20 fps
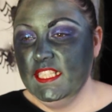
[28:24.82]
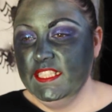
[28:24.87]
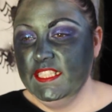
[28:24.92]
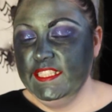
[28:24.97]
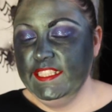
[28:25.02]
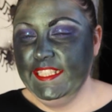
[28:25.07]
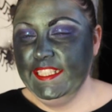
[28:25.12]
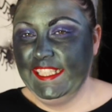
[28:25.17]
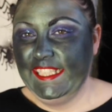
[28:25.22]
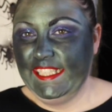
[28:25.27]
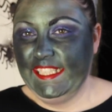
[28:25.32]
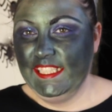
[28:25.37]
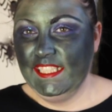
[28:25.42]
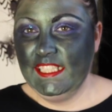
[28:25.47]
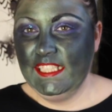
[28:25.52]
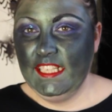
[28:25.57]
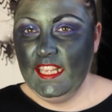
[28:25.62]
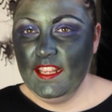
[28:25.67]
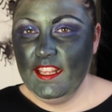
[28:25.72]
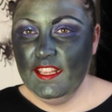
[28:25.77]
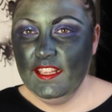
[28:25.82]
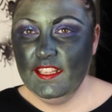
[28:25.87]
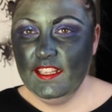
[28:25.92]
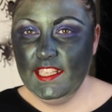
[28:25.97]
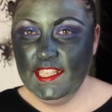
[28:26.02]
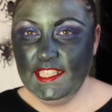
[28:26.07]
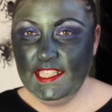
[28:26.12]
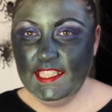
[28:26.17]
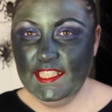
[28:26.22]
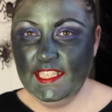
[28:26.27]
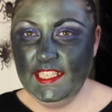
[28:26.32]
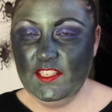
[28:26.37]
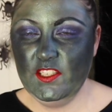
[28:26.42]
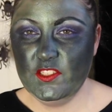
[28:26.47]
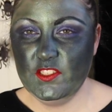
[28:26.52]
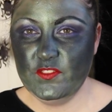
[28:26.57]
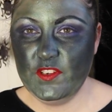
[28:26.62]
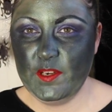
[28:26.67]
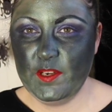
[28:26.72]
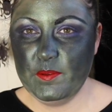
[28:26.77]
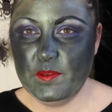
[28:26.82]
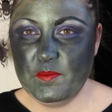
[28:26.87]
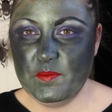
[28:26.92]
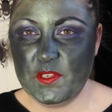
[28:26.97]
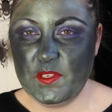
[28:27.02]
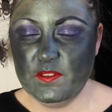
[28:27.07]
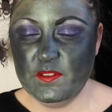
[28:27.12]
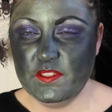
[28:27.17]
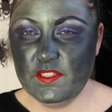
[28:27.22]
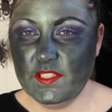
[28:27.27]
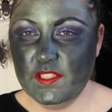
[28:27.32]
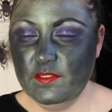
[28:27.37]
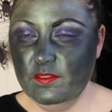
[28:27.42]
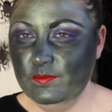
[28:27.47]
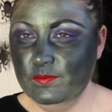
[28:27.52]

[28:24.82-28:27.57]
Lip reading: Yeah, he looked very bemused.